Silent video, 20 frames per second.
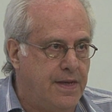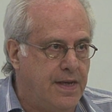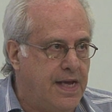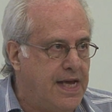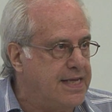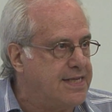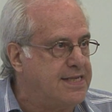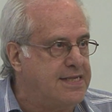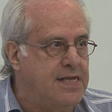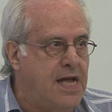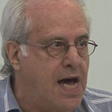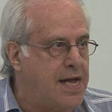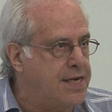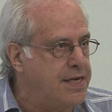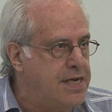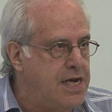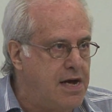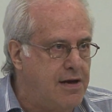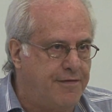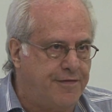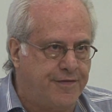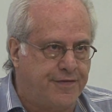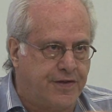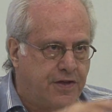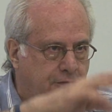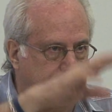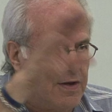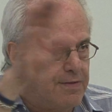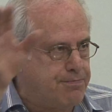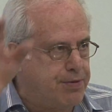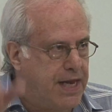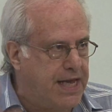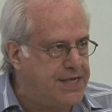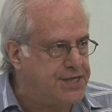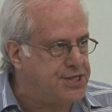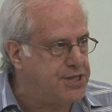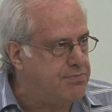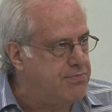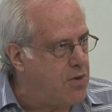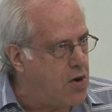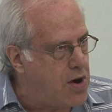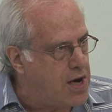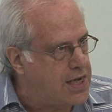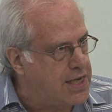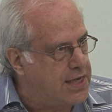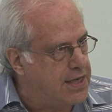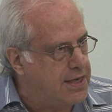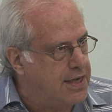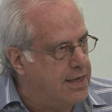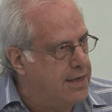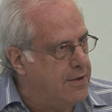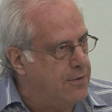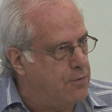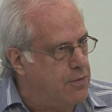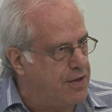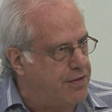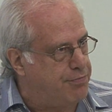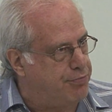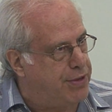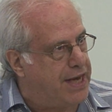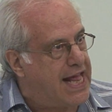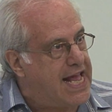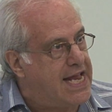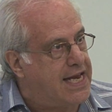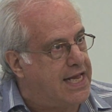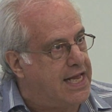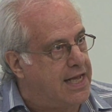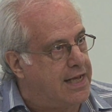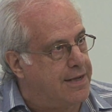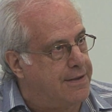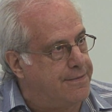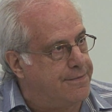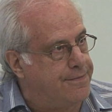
It's not enough to replace a market with planning,